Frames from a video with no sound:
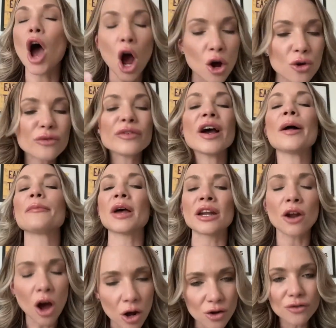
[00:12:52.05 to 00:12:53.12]
over
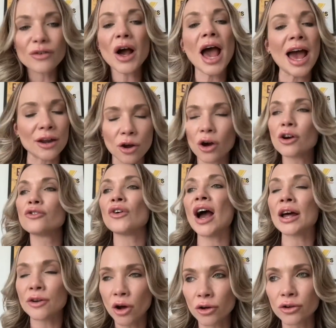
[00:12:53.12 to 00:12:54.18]
and over and over
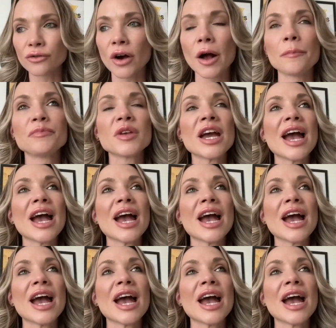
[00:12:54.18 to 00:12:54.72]
and over.